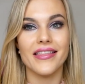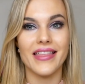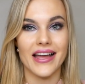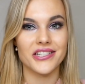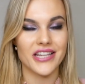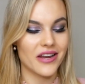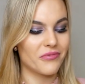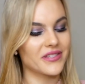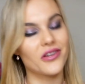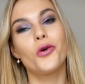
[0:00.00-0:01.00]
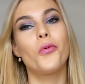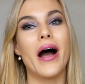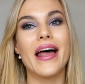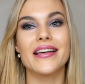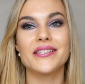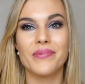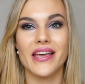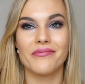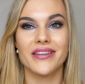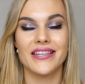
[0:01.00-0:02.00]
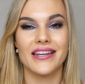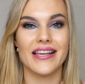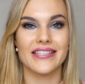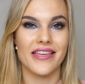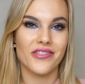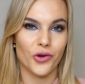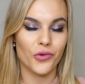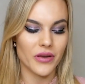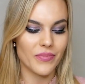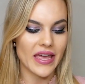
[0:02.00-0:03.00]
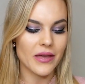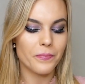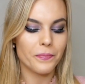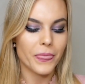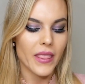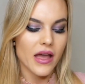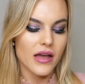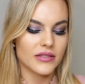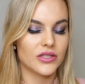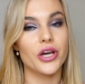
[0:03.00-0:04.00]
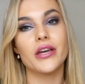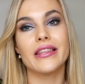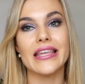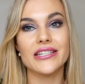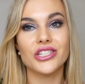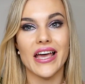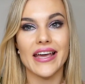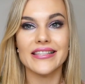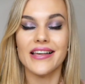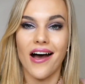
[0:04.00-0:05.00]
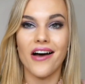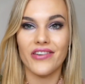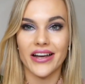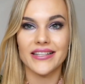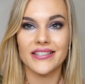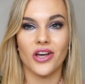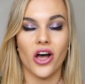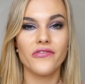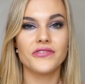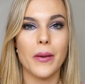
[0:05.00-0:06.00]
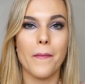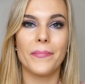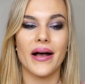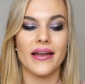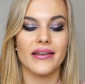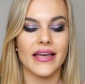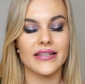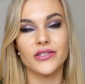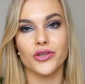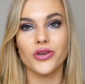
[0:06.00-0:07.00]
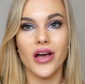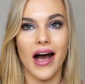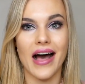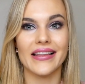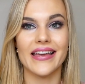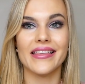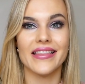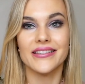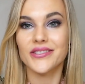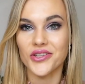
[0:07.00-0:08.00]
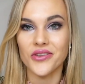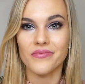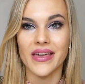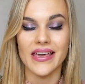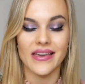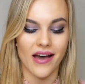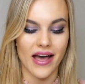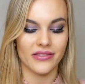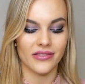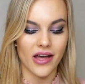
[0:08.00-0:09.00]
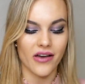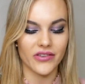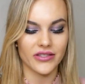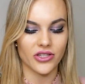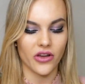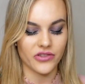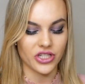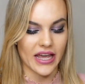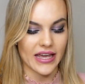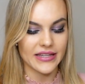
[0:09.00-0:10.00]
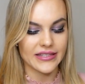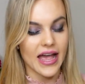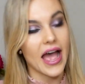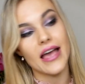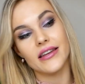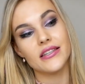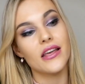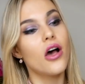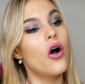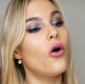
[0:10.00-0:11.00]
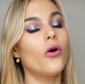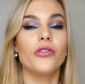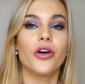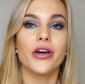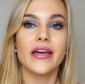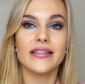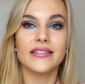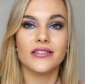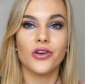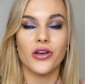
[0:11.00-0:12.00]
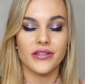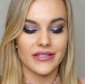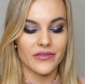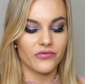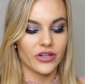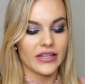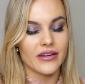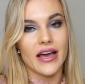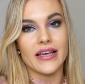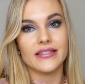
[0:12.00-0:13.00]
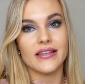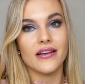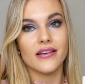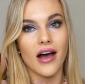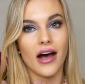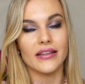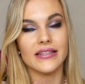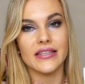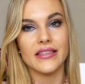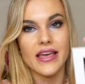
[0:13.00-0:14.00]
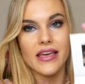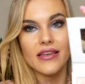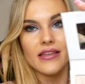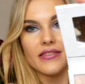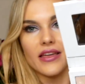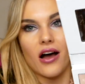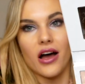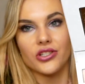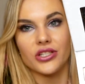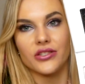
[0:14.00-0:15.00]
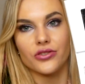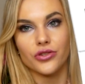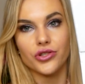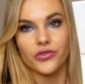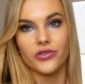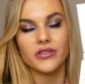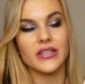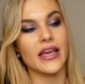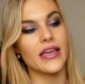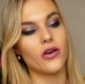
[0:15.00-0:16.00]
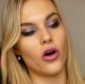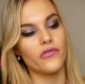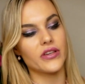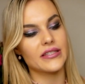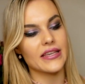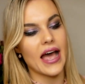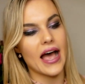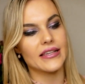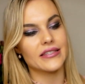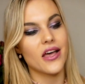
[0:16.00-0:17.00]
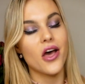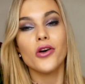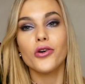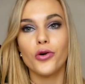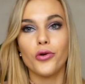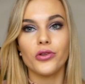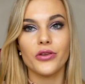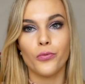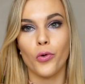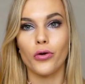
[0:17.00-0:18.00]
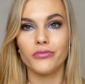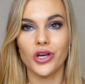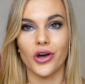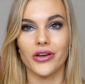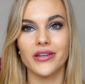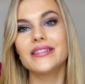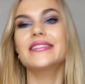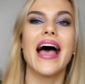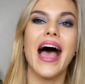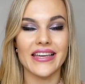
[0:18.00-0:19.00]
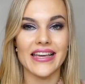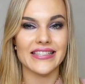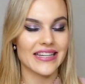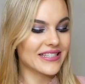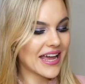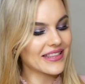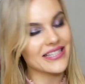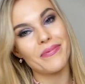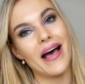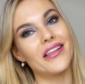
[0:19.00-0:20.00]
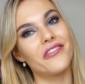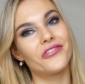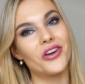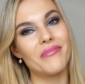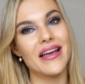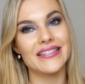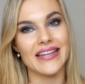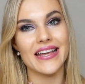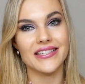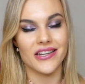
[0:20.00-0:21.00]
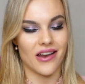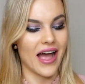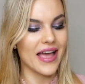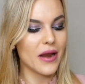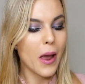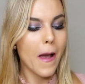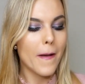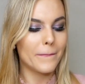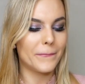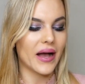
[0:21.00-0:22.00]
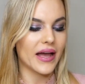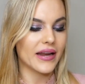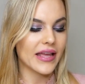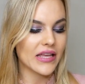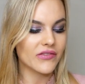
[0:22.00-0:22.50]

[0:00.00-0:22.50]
that shade wasn't quite as pigmented as I thought it would be. So these shades are very soft, but they suit Carli, they suit me. I love soft shades, and although it's got some really nice colors in there that aren't just neutrals, it obviously has cool and warm tones. It's really easy to take this palette from day to night, but